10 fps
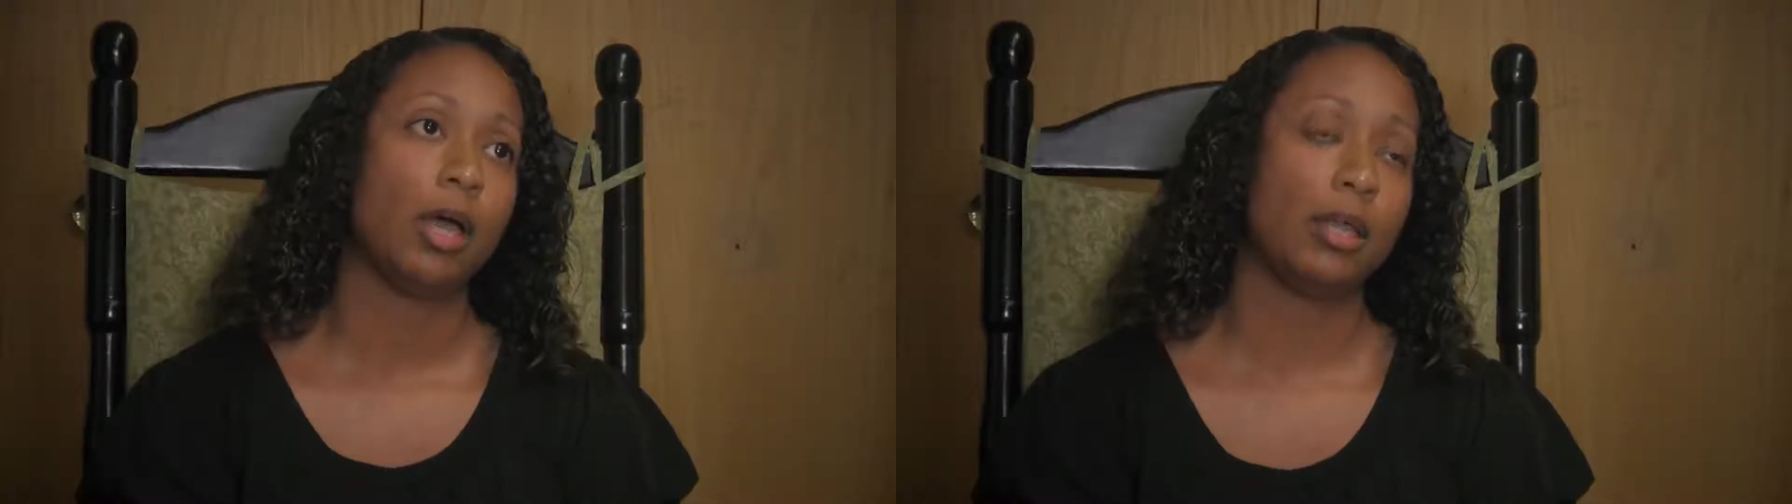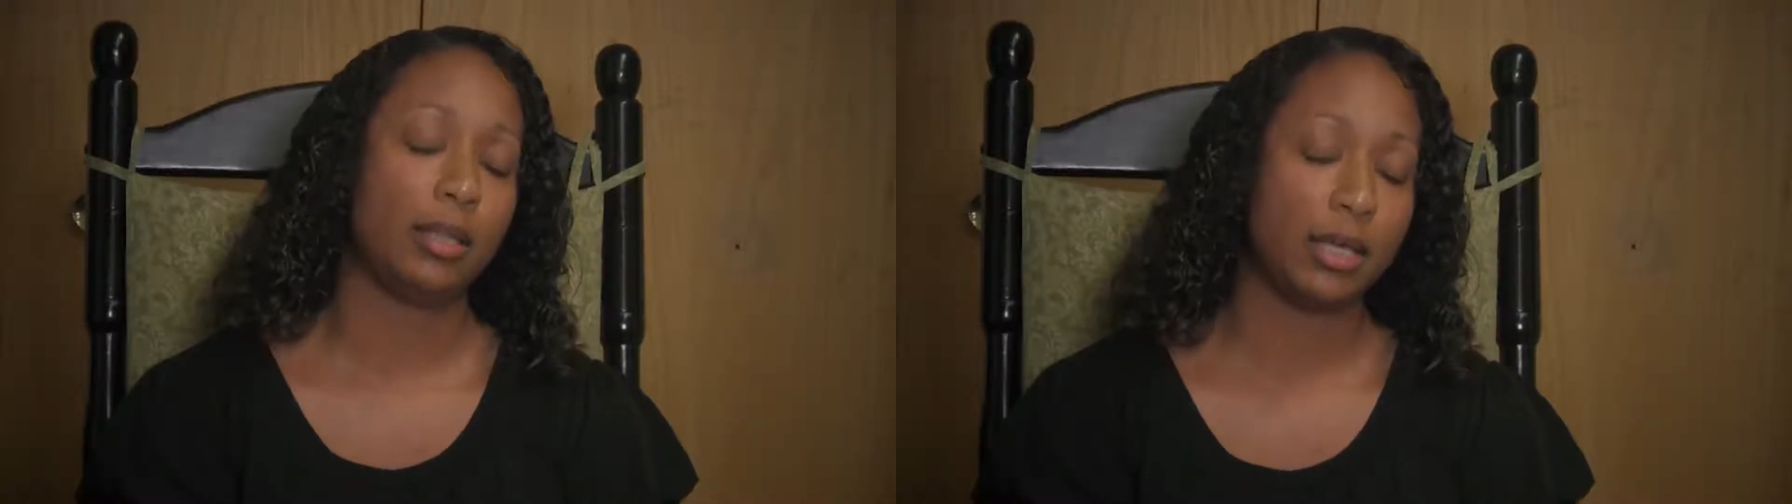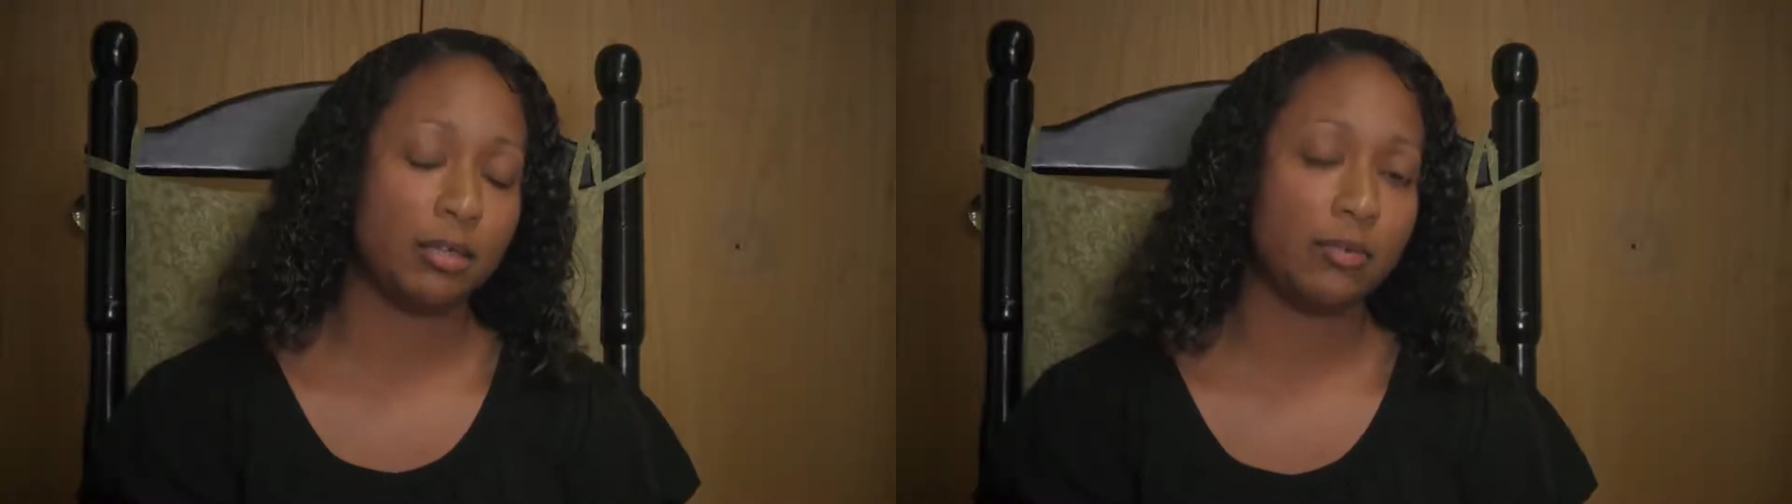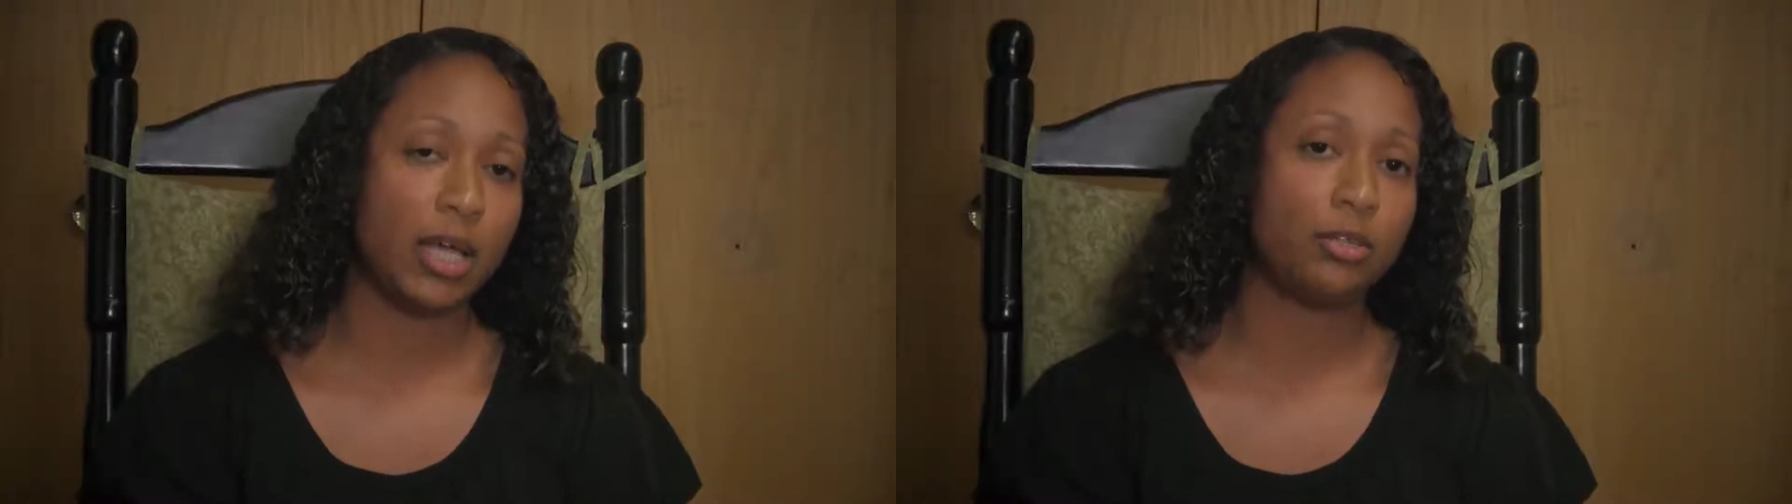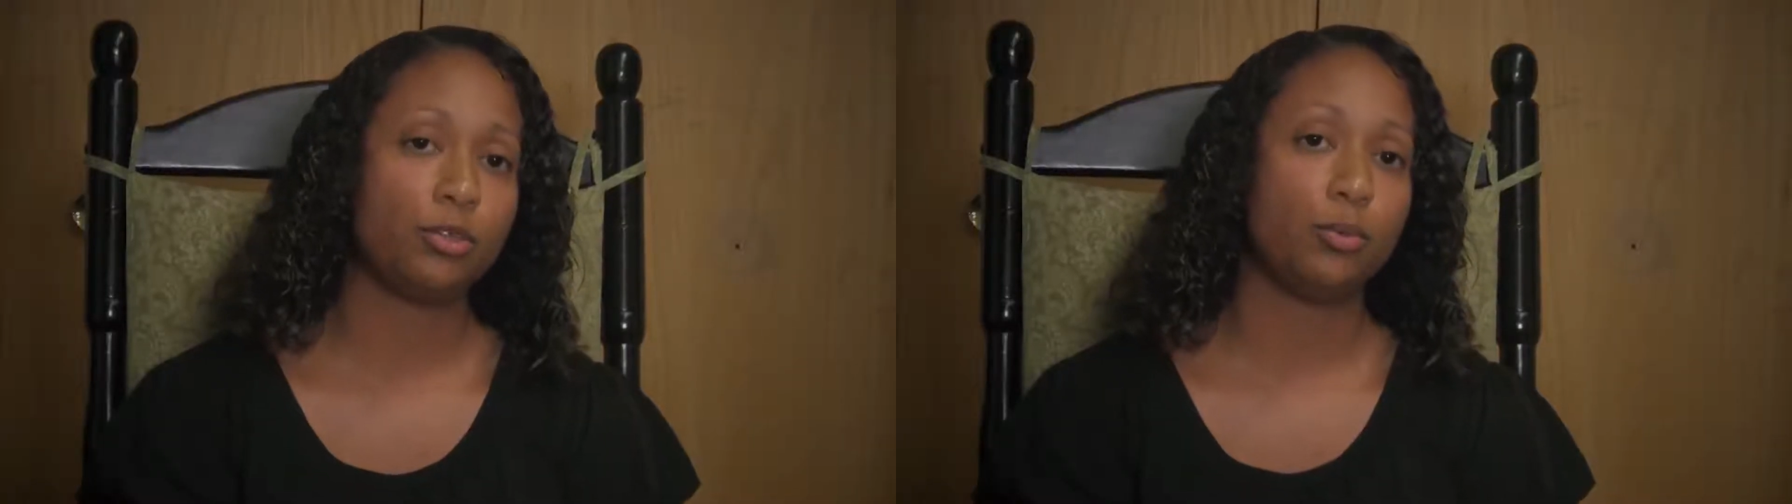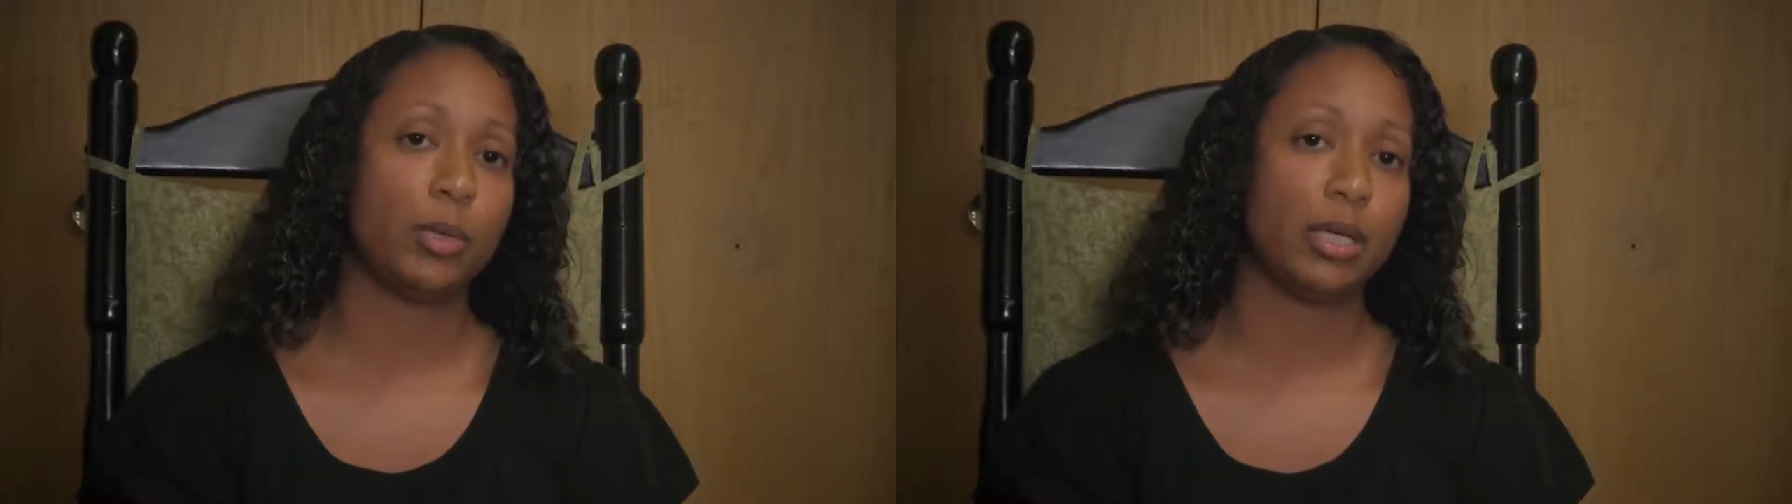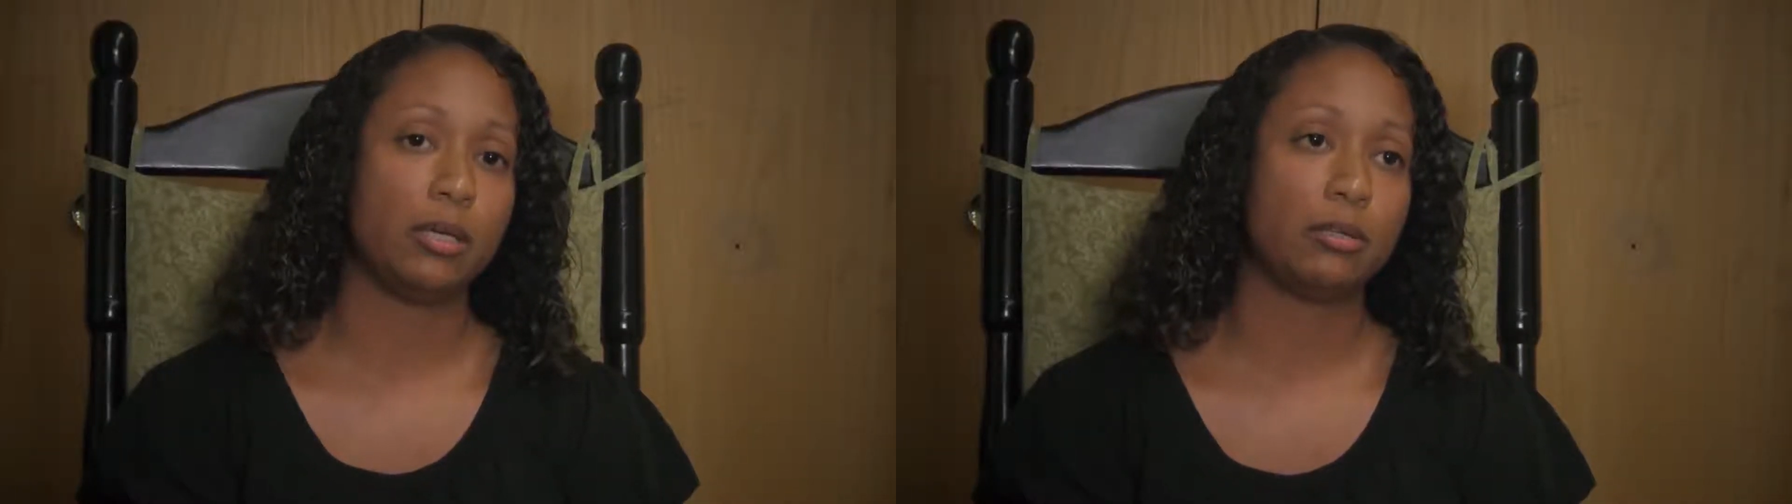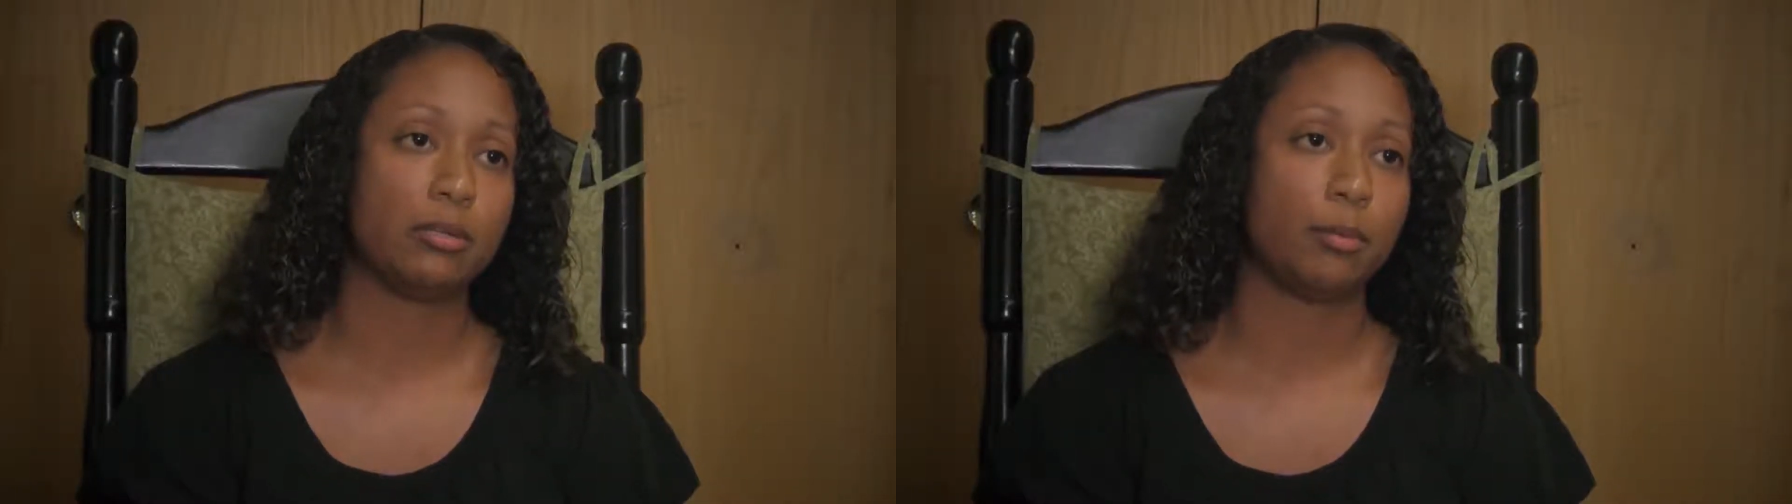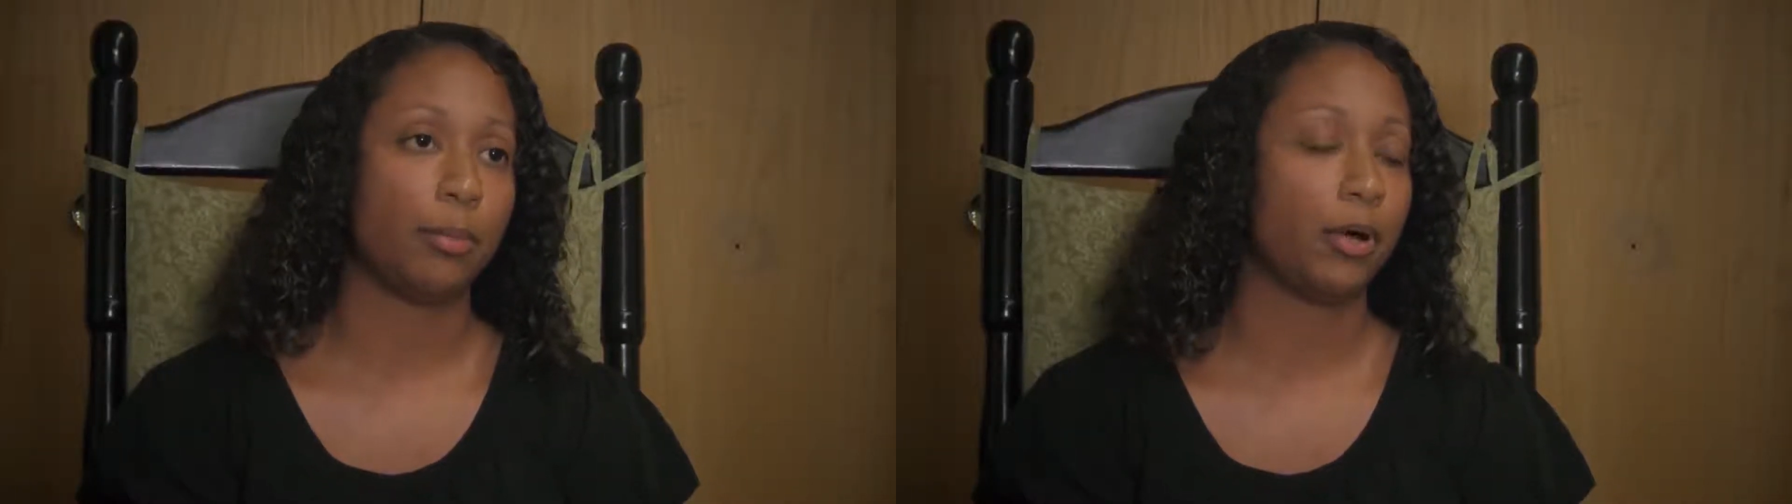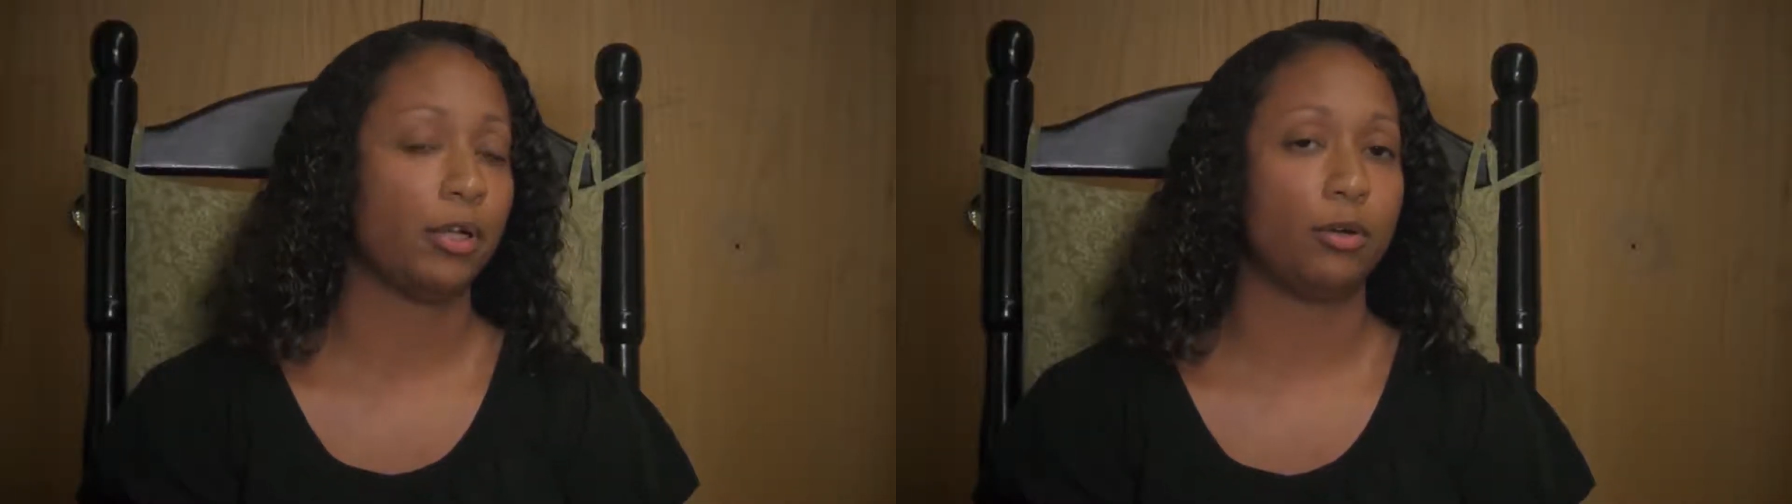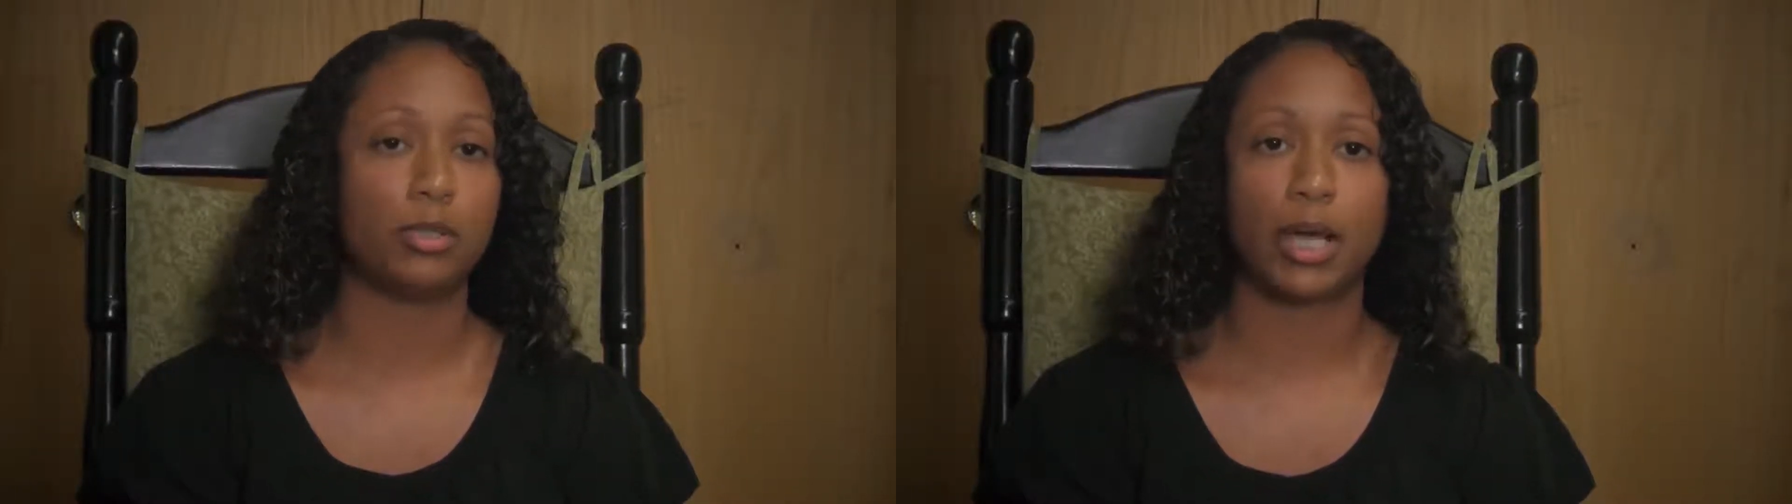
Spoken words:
At the end of that 2 weeks, upon no